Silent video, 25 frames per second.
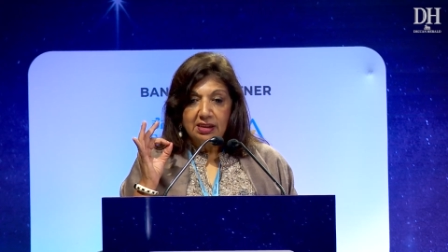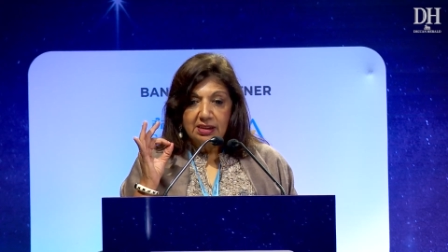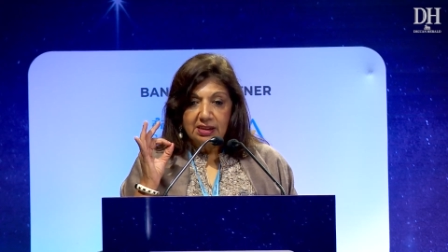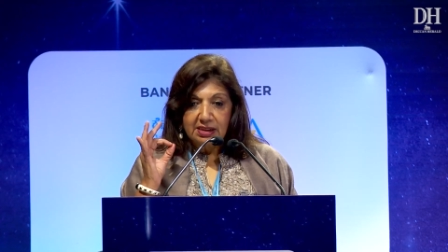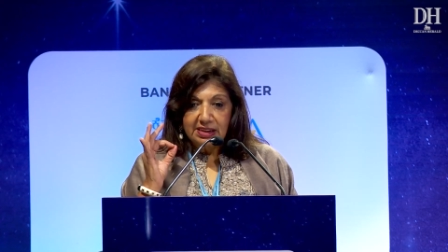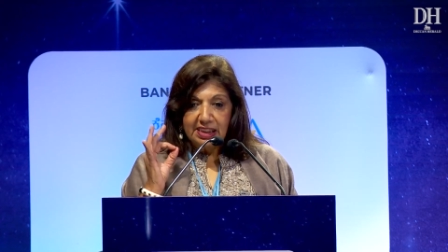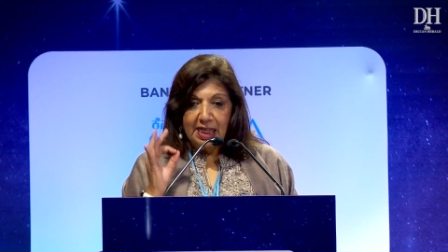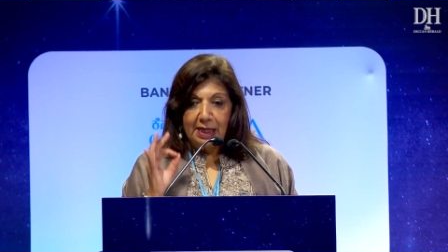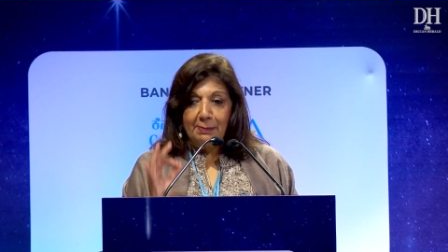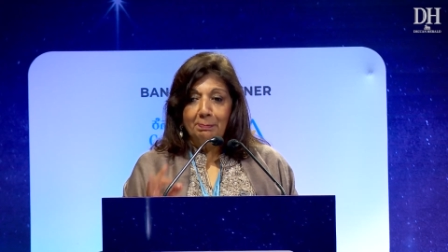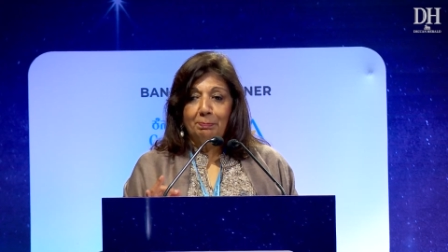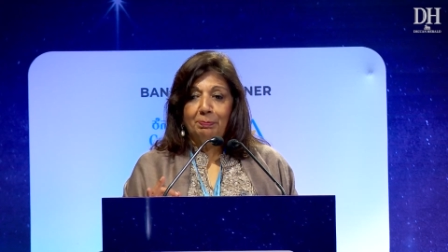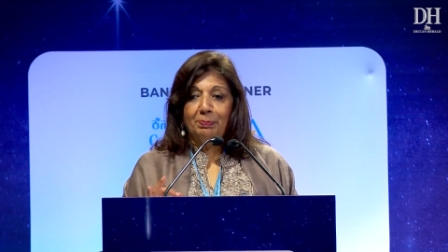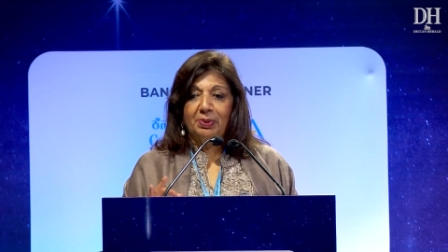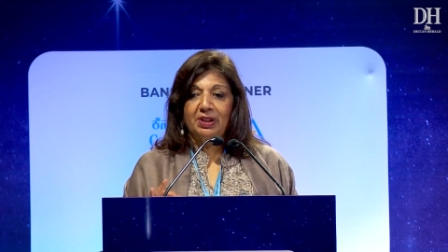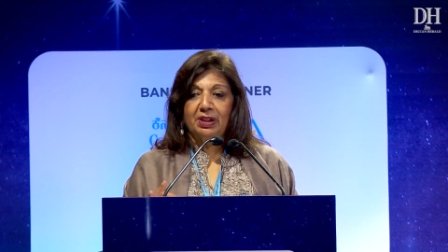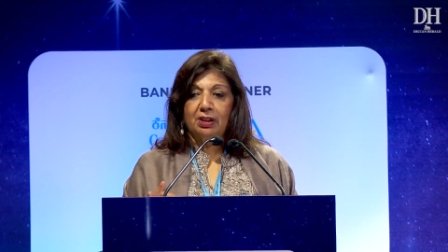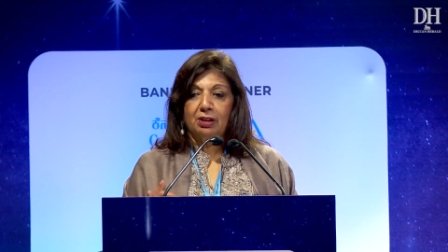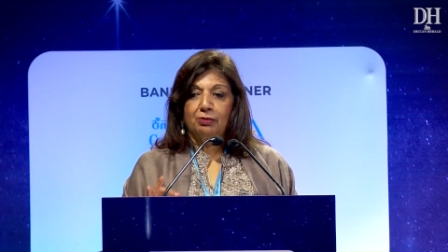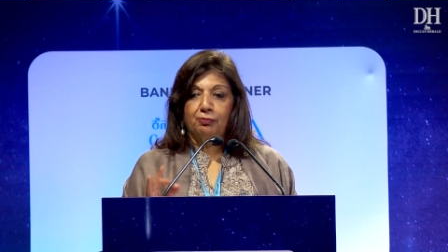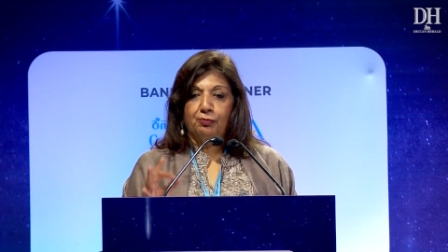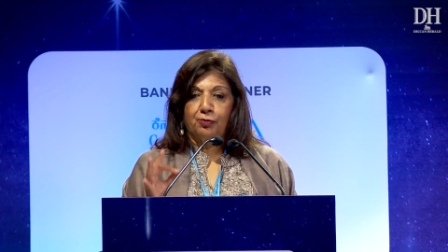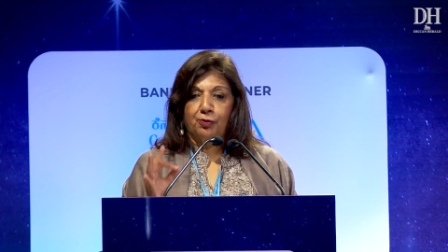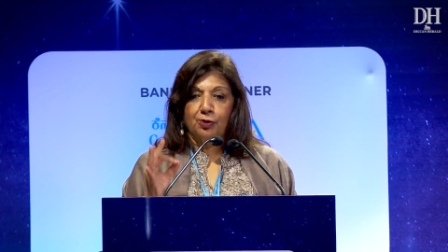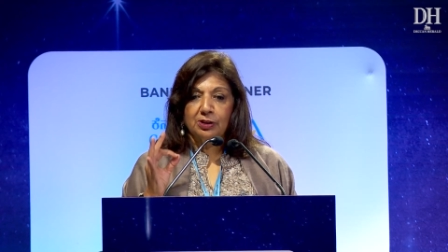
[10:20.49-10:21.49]

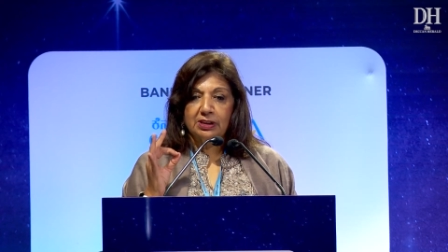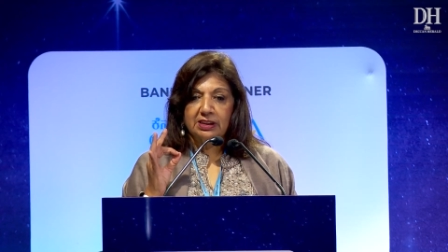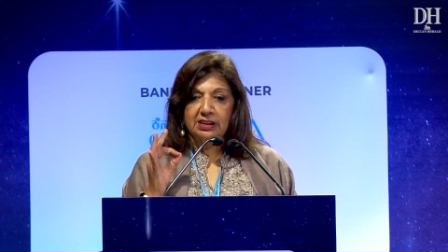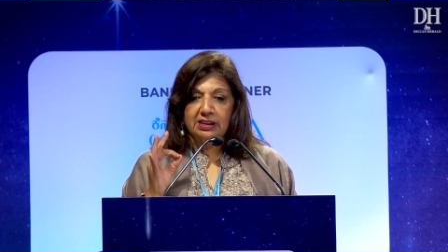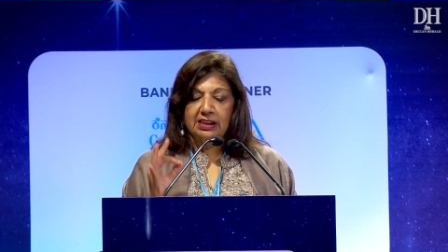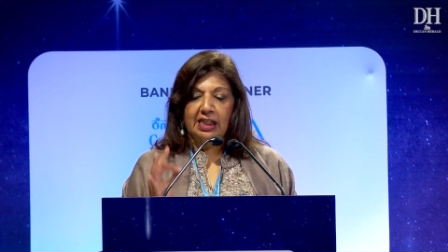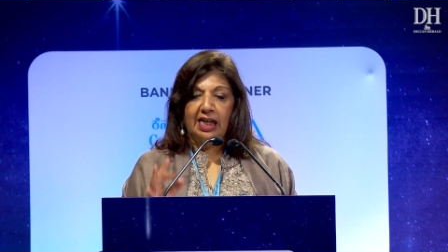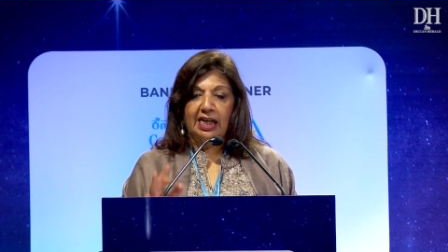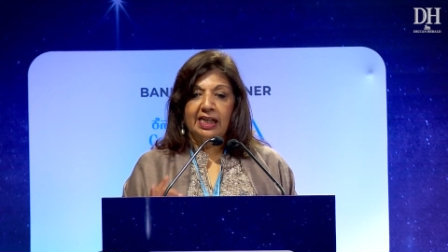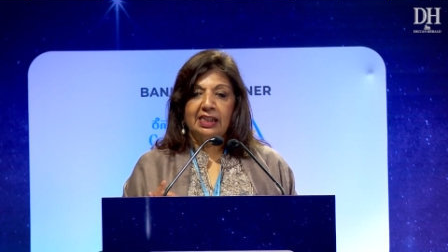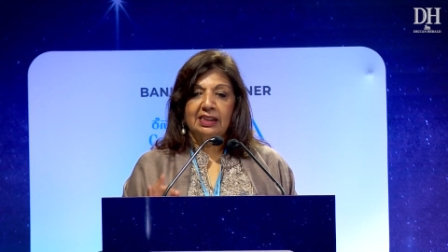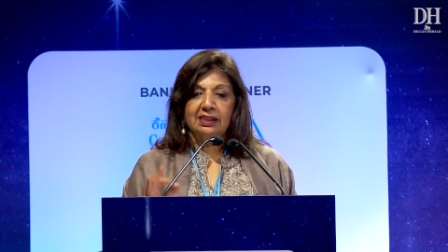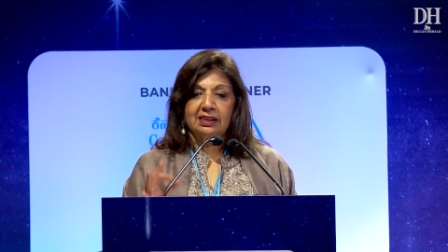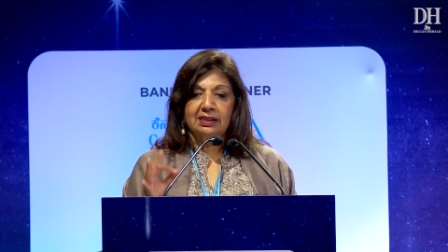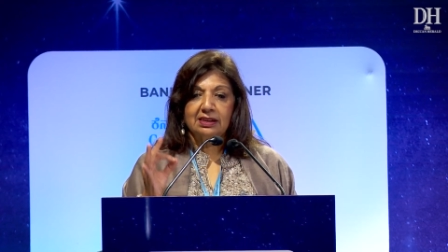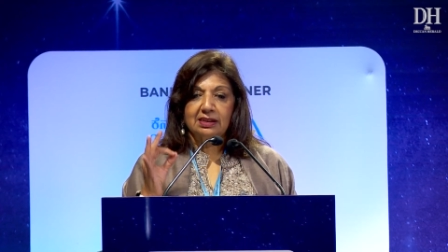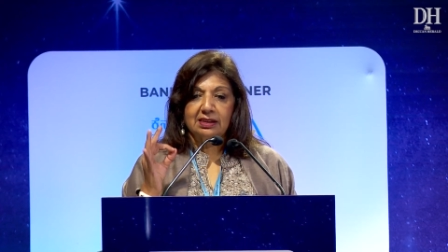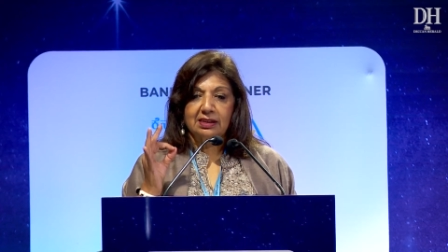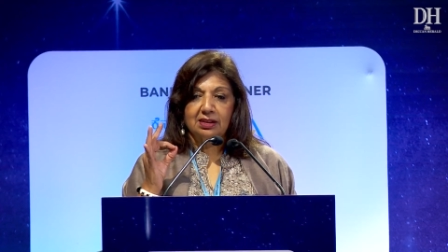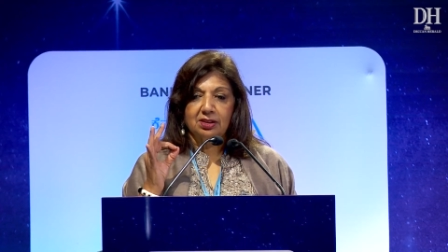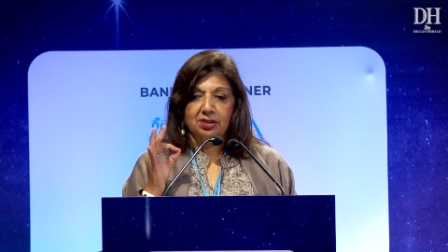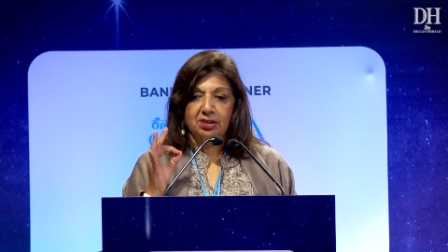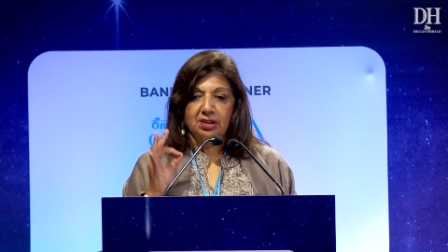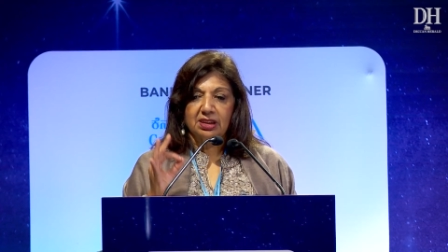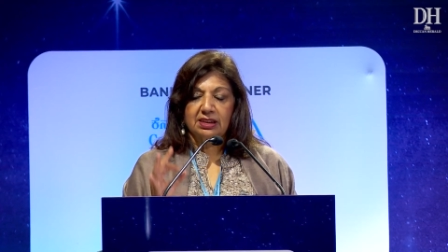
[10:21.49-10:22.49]
temper for
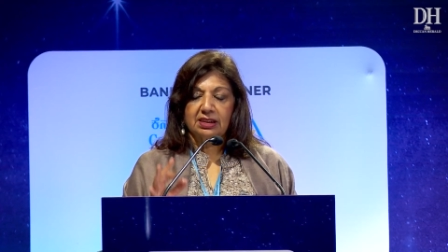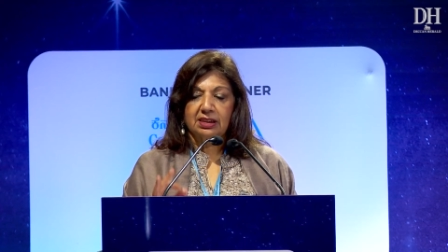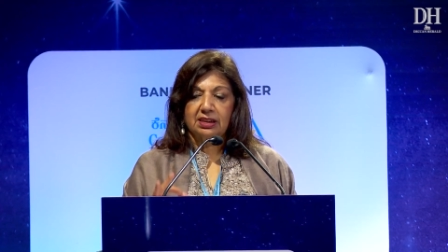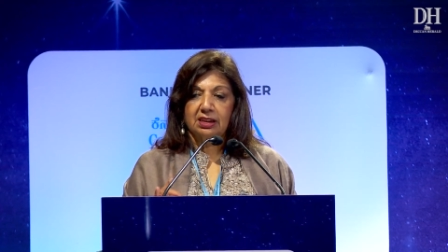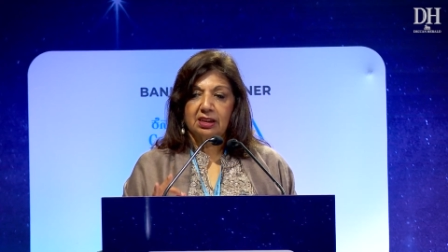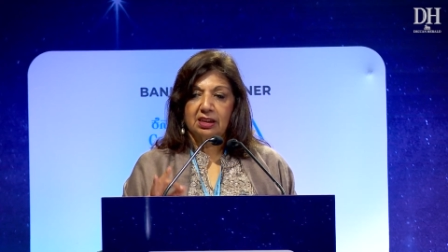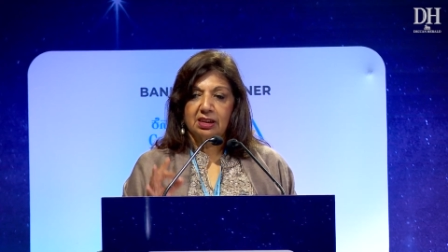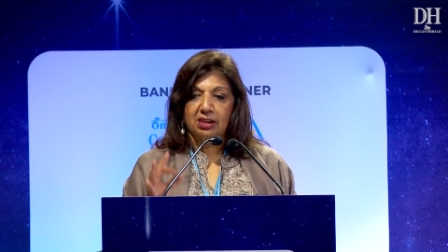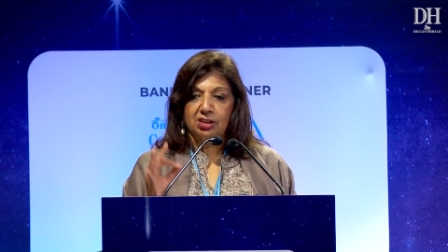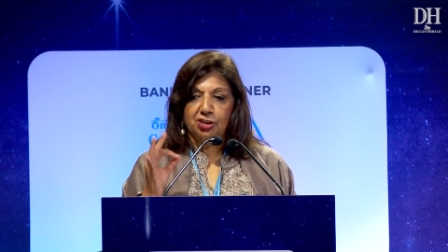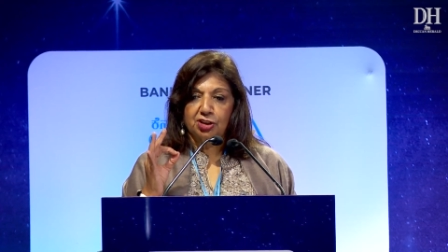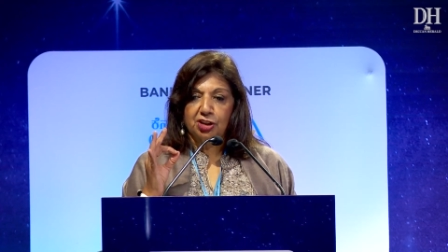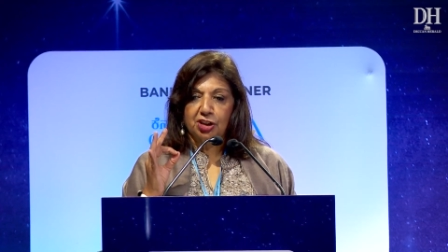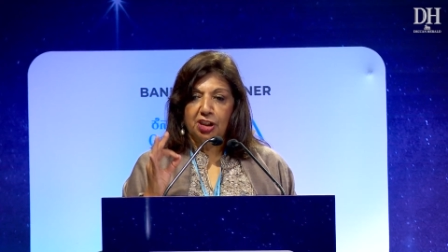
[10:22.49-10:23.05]
science, research,